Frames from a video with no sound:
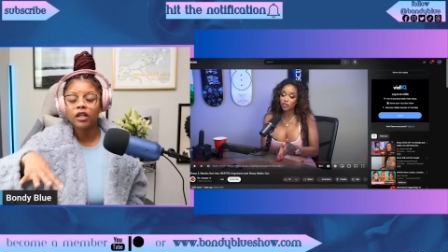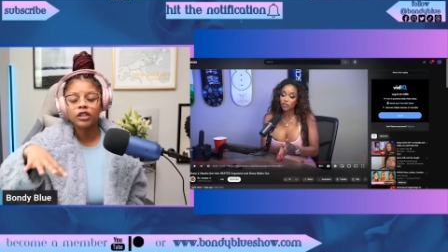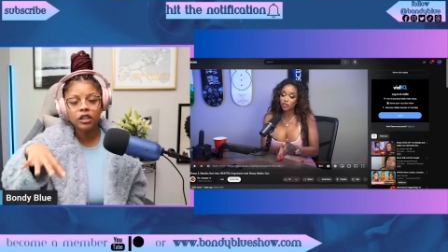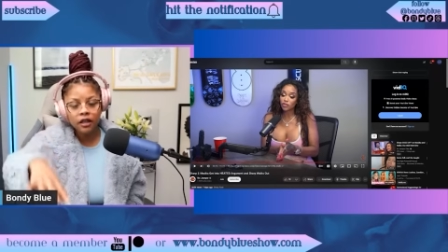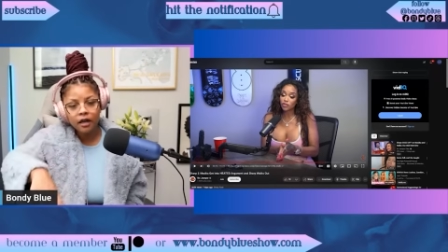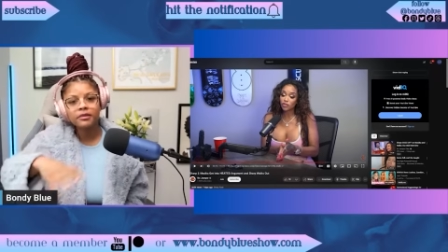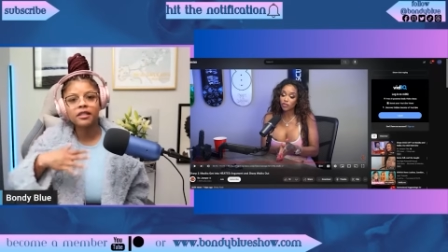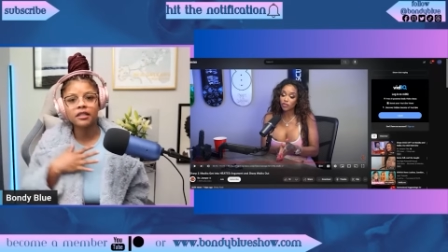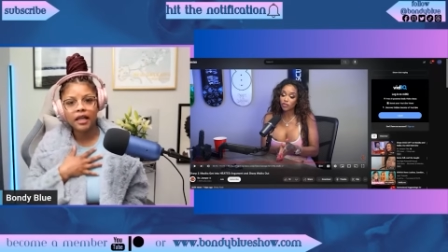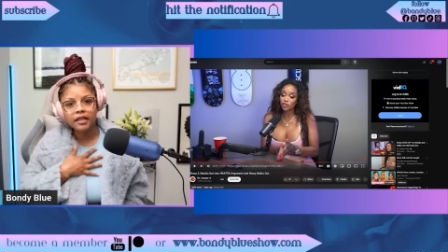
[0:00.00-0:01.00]
she comes and
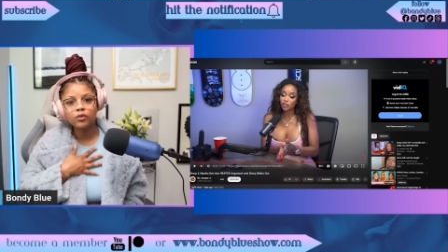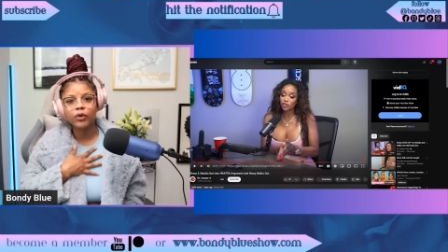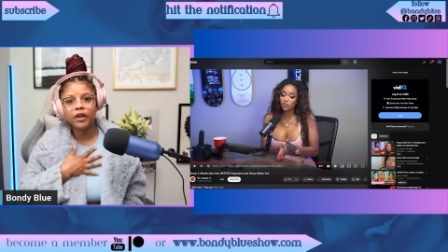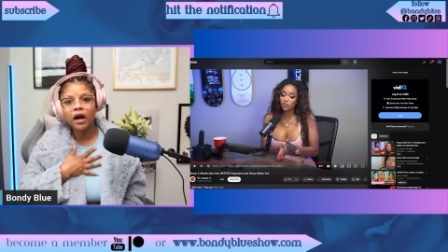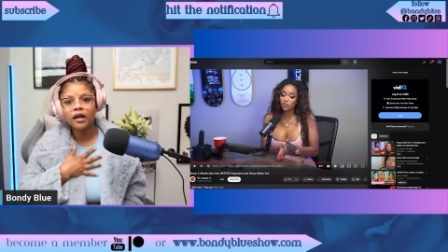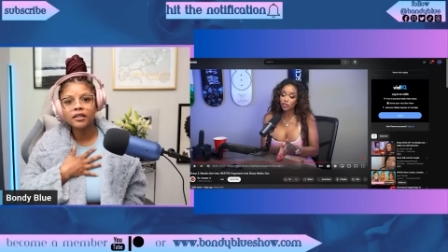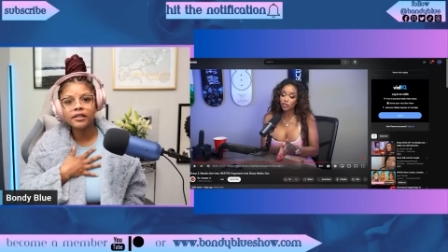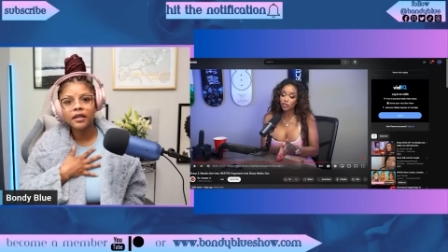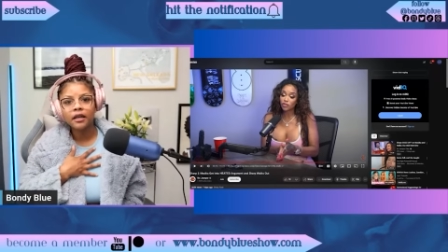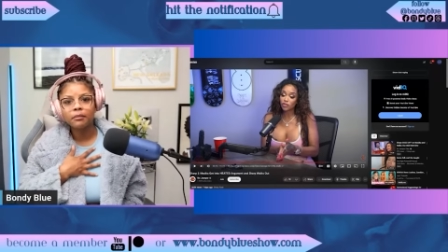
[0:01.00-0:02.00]
stays with
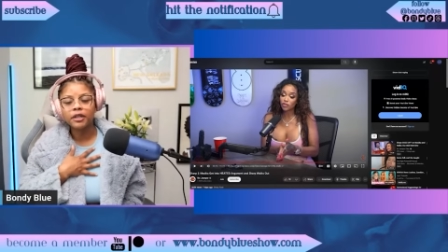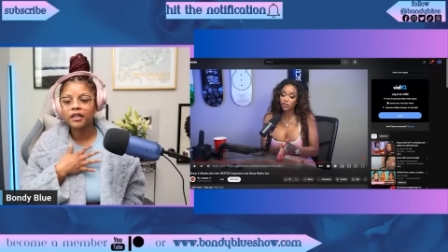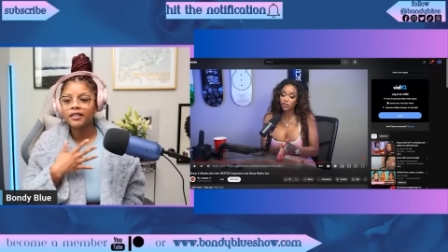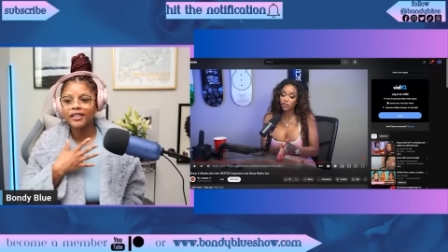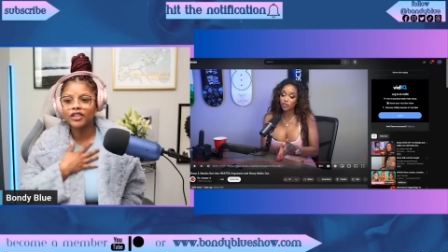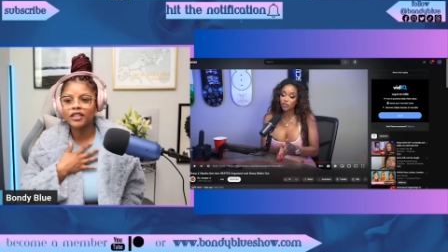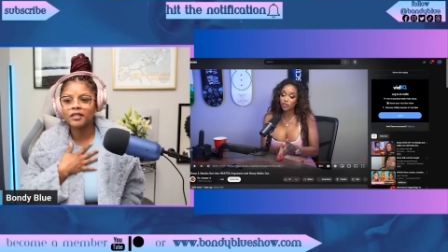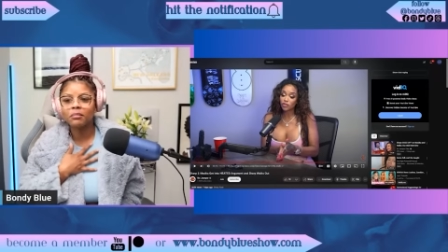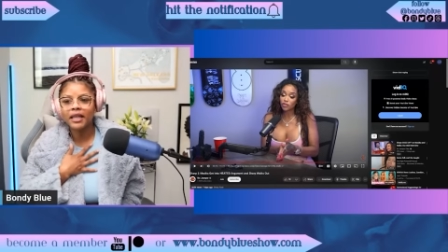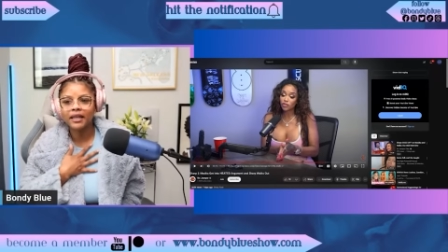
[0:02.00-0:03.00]
us because it's just
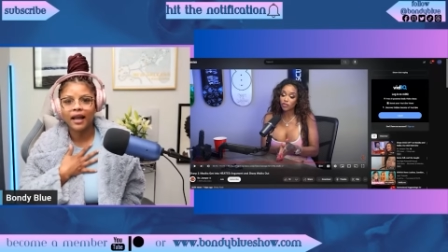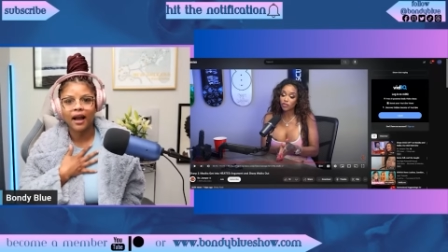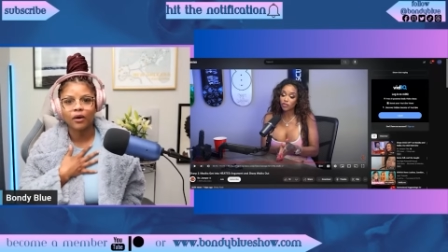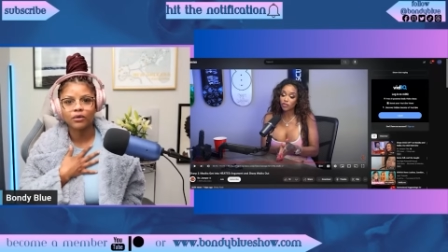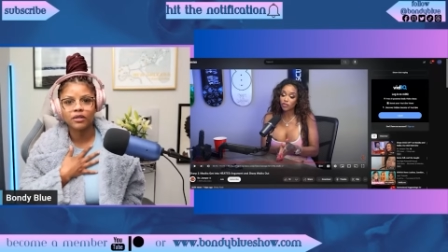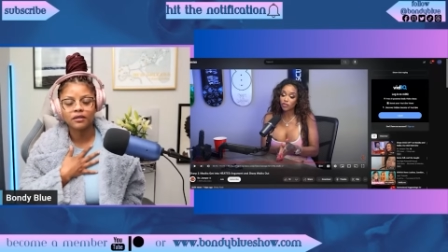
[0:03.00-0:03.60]
me in the house.